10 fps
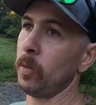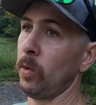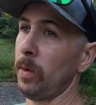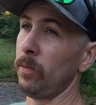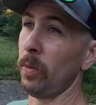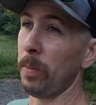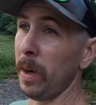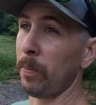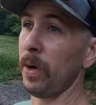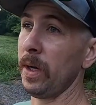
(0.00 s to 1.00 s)
would be
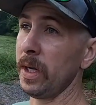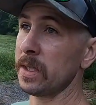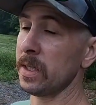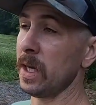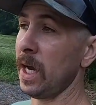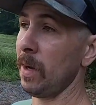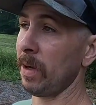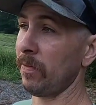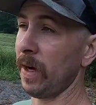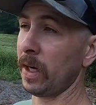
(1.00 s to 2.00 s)
a pretty decent time.
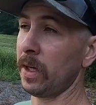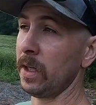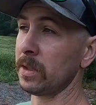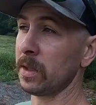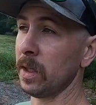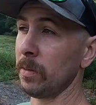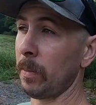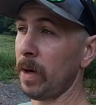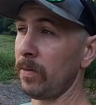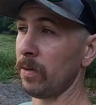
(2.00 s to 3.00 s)
Like if I could cut some,
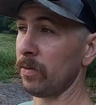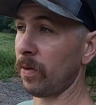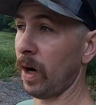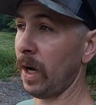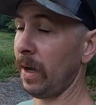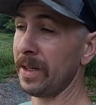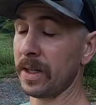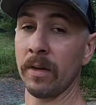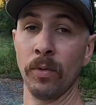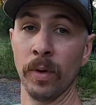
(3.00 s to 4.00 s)
I'm off on Friday. I
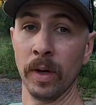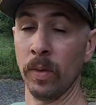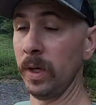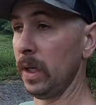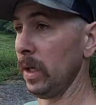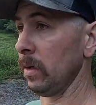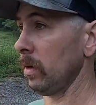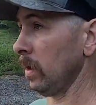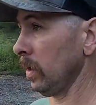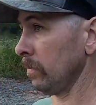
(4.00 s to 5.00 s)
actually got a 4-day weekend.
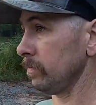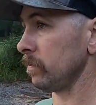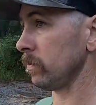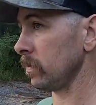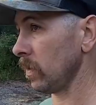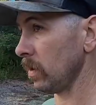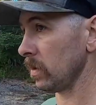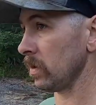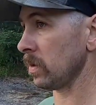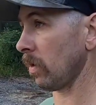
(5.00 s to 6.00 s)

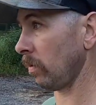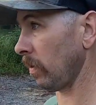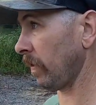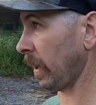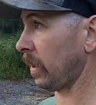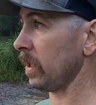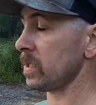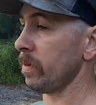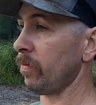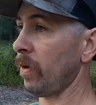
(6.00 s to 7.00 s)
So if I could cut
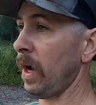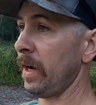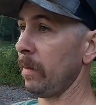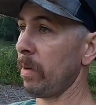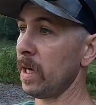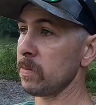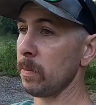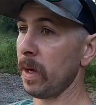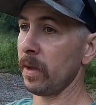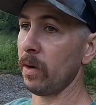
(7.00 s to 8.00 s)
some on Friday and possibly
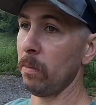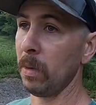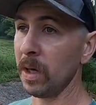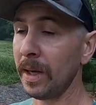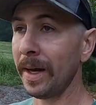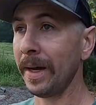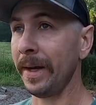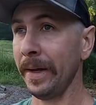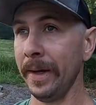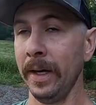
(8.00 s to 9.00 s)
bale it on Monday,
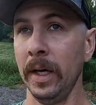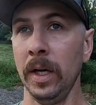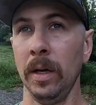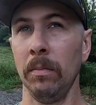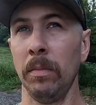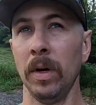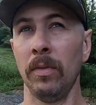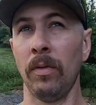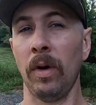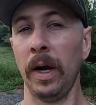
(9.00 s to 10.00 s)
but
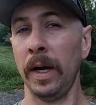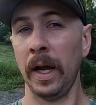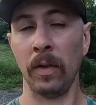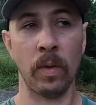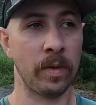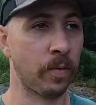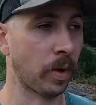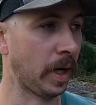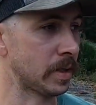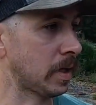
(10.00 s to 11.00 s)
right now the weather
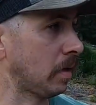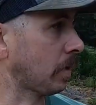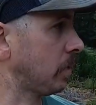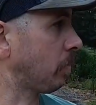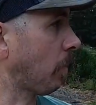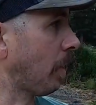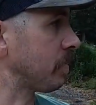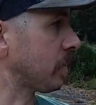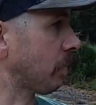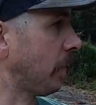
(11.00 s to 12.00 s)
forecast not looking too
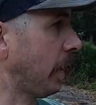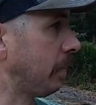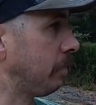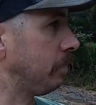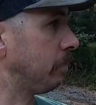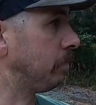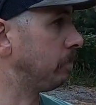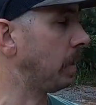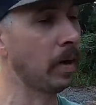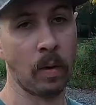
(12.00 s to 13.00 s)
promising for that.
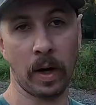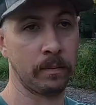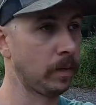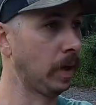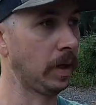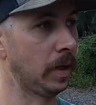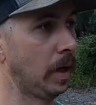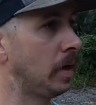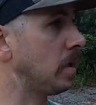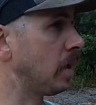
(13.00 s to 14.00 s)
But anyway,
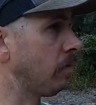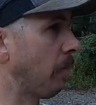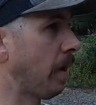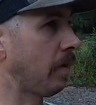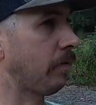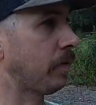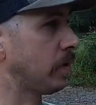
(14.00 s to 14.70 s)
it doesn't even matter for